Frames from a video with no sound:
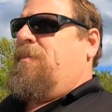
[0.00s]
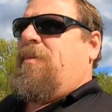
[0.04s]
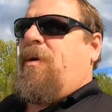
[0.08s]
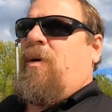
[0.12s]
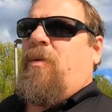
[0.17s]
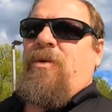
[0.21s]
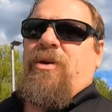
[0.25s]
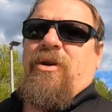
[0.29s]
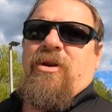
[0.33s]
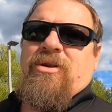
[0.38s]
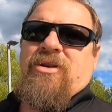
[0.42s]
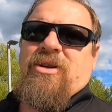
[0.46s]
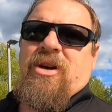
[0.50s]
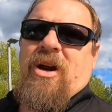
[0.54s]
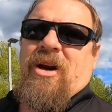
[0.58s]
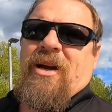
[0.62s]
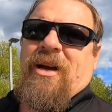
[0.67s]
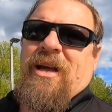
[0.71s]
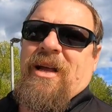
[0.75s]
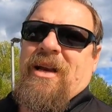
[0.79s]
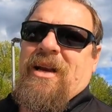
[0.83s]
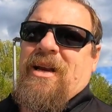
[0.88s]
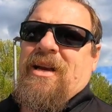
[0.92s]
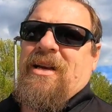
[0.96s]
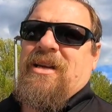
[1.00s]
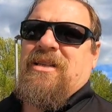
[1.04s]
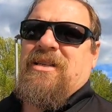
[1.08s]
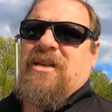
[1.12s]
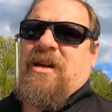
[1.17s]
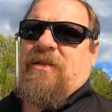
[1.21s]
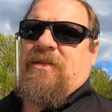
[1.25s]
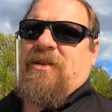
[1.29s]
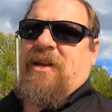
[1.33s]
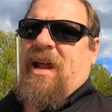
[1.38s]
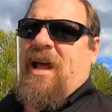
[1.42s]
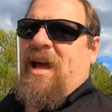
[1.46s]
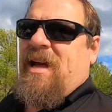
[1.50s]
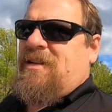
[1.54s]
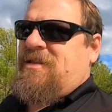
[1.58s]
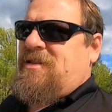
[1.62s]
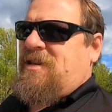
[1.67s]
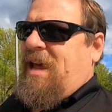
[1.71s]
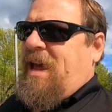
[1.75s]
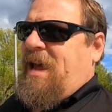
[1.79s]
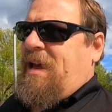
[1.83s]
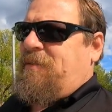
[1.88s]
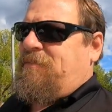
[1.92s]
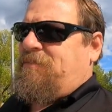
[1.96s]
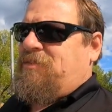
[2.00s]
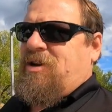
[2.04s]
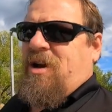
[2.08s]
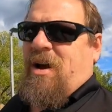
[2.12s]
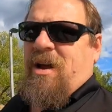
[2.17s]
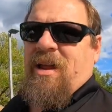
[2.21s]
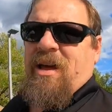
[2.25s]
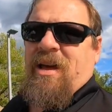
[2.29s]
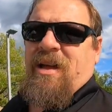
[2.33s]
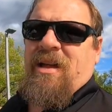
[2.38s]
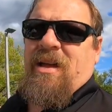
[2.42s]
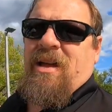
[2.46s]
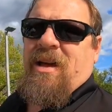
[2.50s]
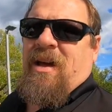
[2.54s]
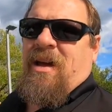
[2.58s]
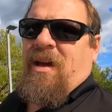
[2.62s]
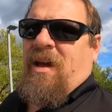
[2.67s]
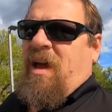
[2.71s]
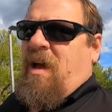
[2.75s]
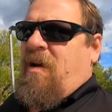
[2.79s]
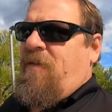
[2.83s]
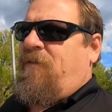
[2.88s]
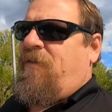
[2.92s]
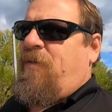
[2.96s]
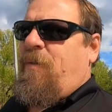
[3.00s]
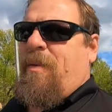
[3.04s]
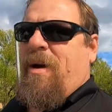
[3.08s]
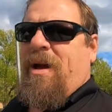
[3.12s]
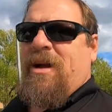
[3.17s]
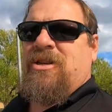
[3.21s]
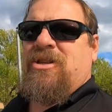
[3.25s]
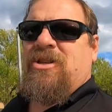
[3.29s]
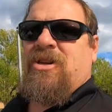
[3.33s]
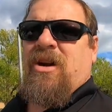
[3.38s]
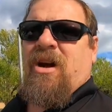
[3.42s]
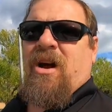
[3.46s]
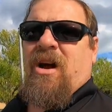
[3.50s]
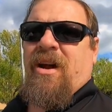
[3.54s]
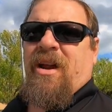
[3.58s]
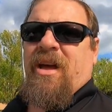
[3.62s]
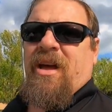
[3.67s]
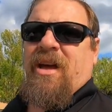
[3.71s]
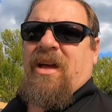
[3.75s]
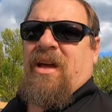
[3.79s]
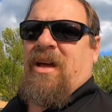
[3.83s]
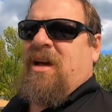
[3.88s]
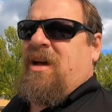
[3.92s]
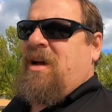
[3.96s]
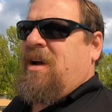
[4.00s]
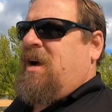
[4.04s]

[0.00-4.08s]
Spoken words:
But when you start getting into stuff that has names on it, information on it,